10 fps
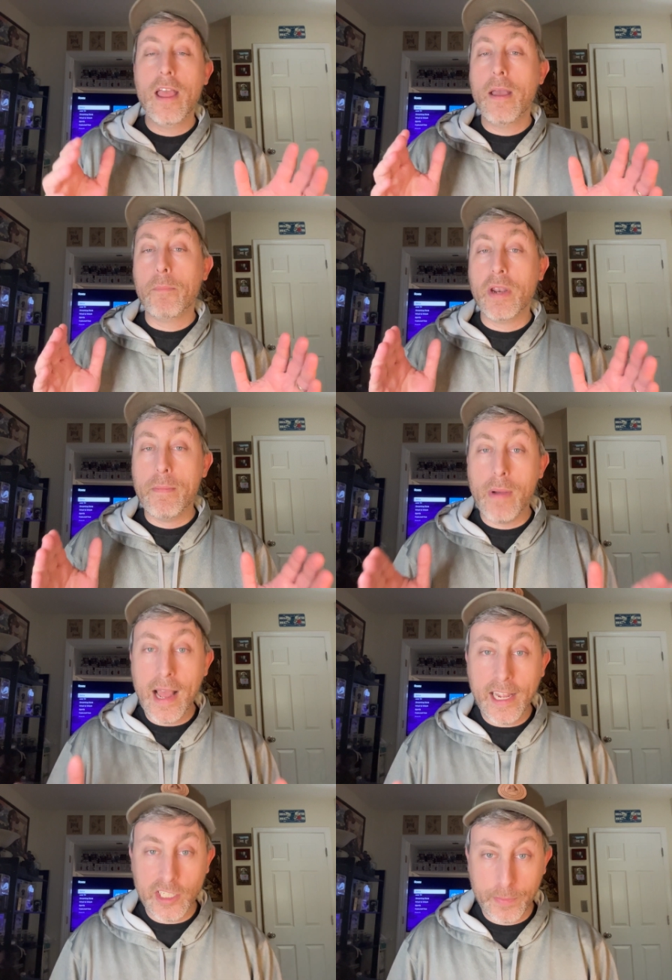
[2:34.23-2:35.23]
But in
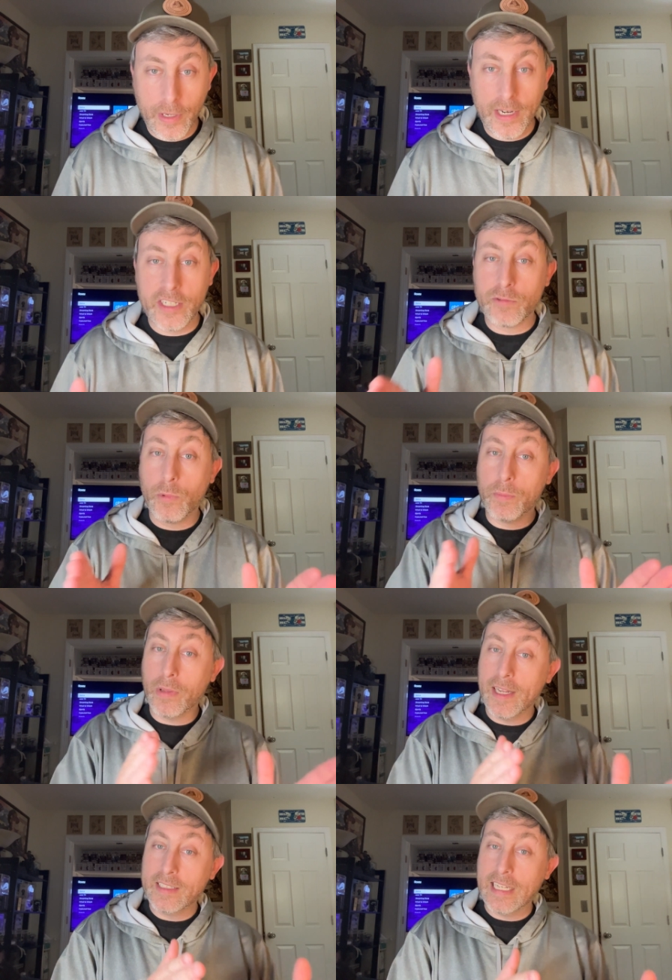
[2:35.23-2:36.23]
my experience with
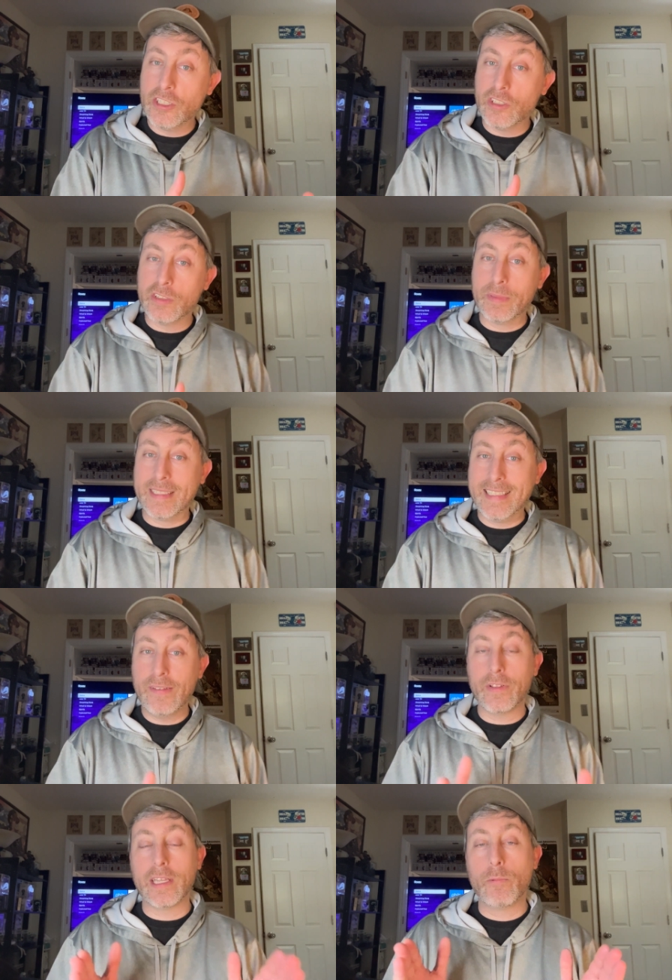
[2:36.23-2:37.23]
PlayStation
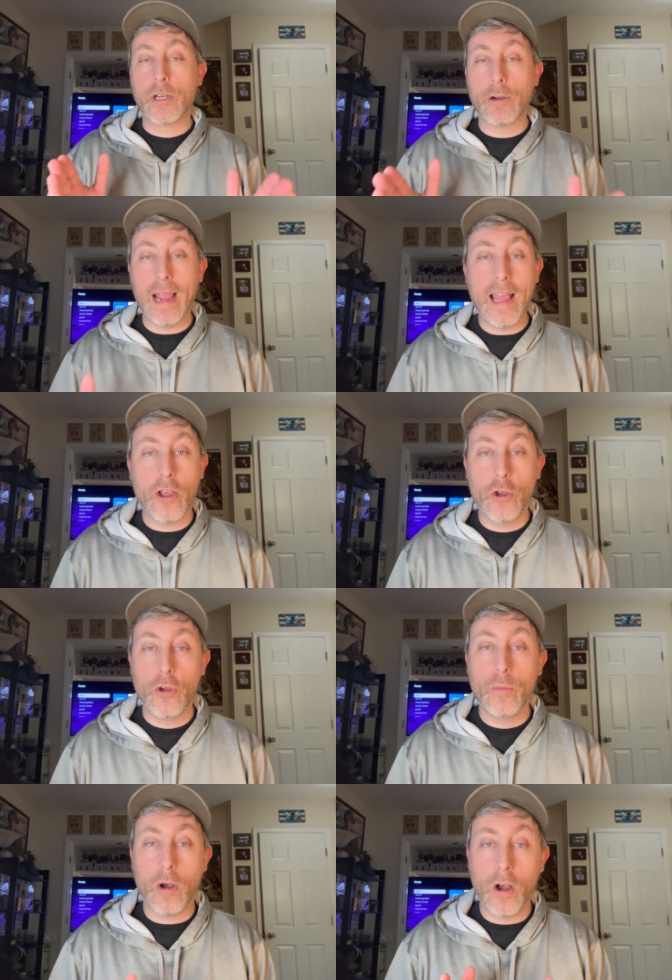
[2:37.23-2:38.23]
specifically, when you're at
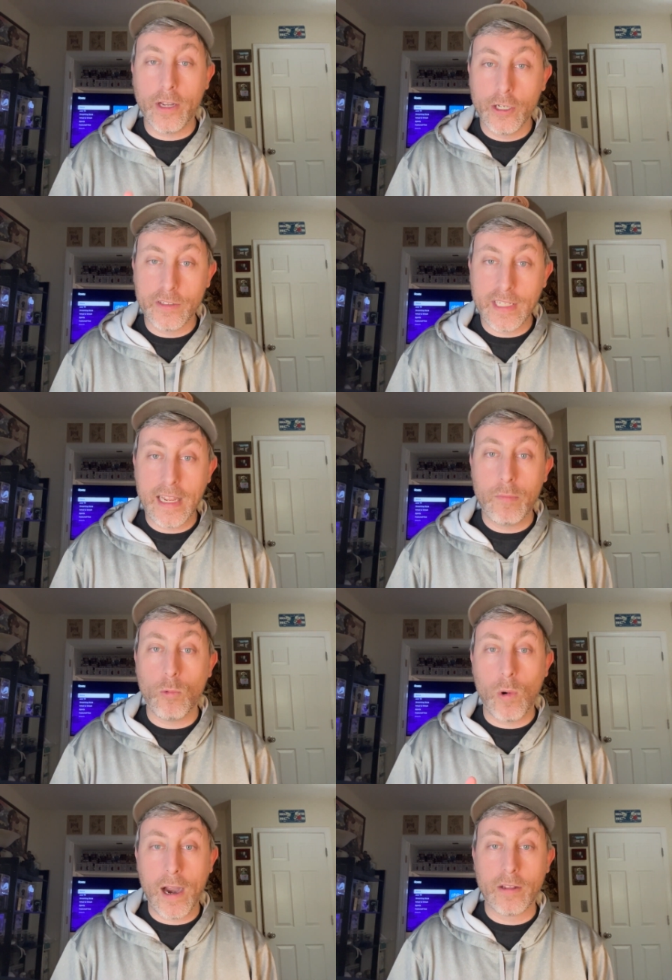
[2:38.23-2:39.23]
home on your same
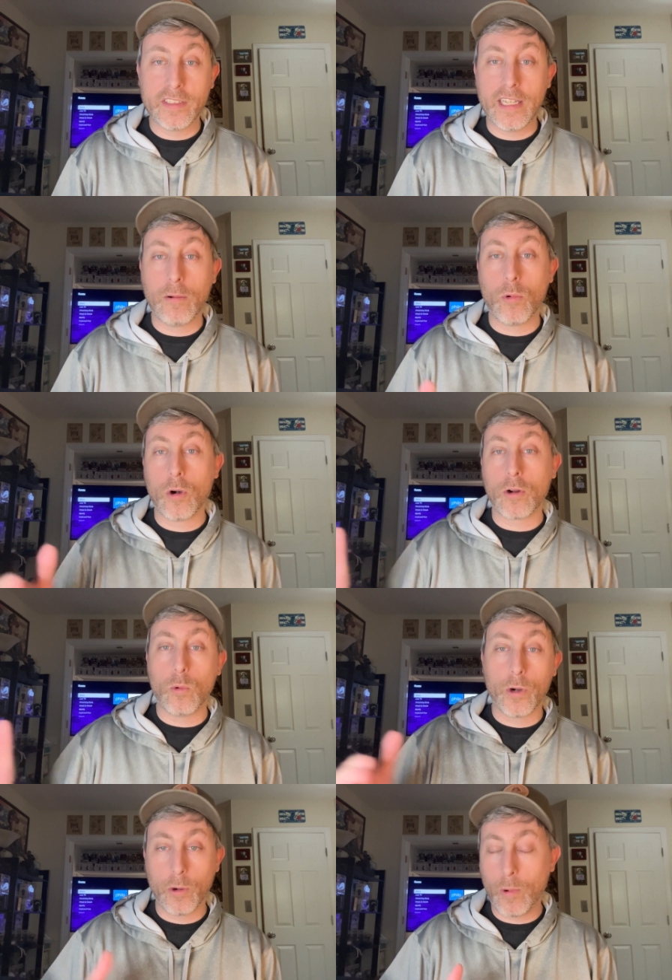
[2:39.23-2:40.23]
wireless network
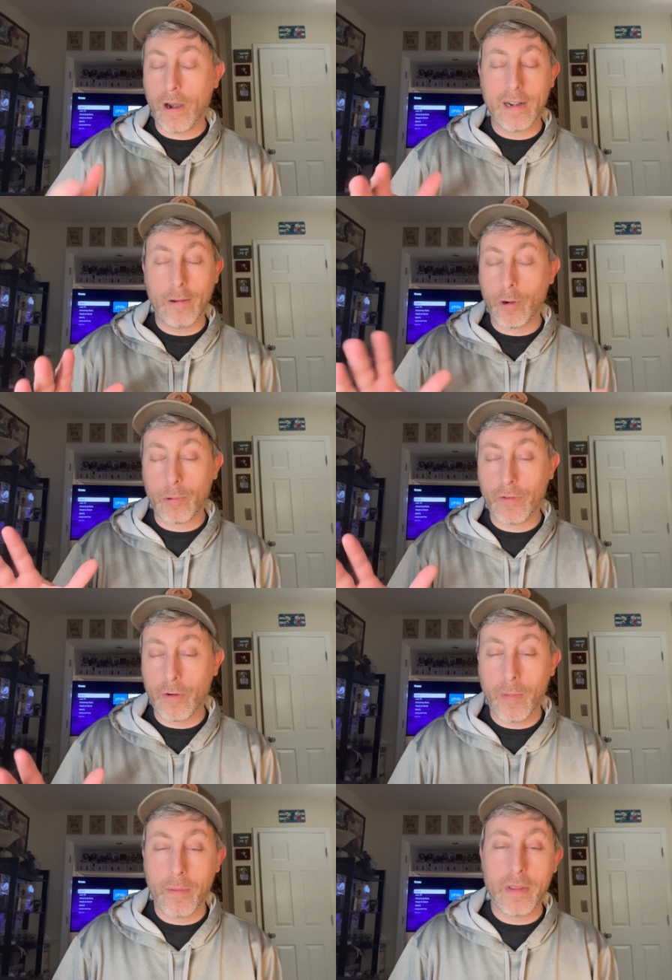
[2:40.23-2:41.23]
or your wired network, whatever
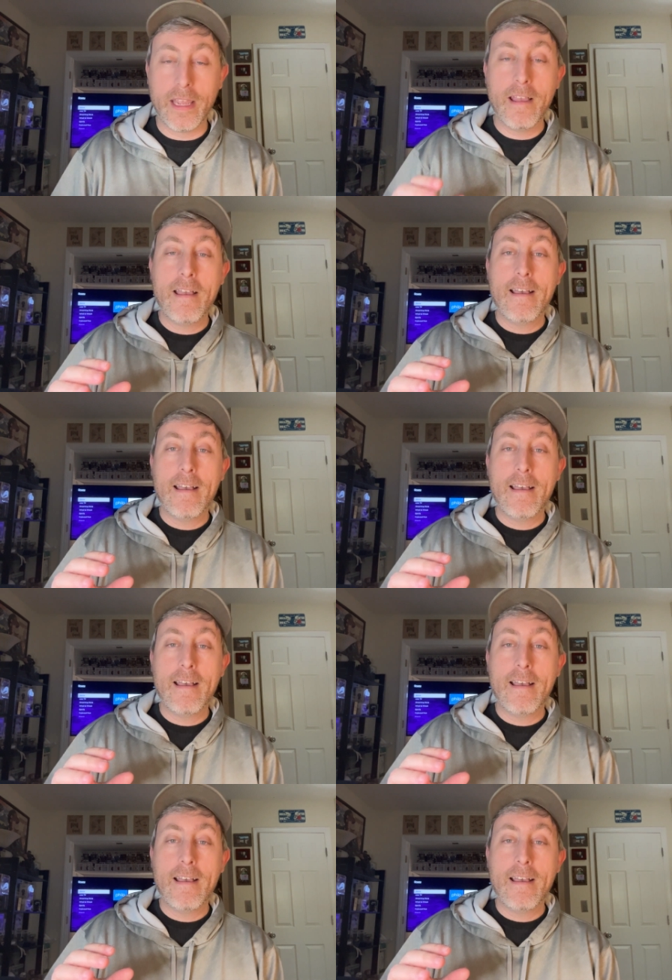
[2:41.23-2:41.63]
it might be,